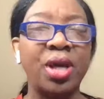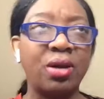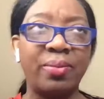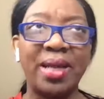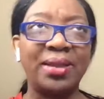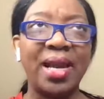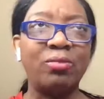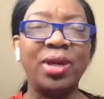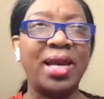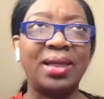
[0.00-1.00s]
to talk about
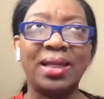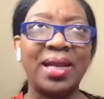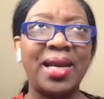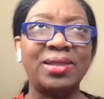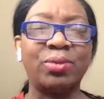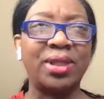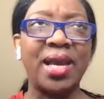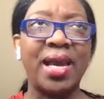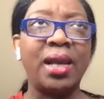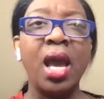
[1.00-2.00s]
that. We got a class with
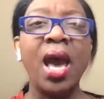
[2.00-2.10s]
that.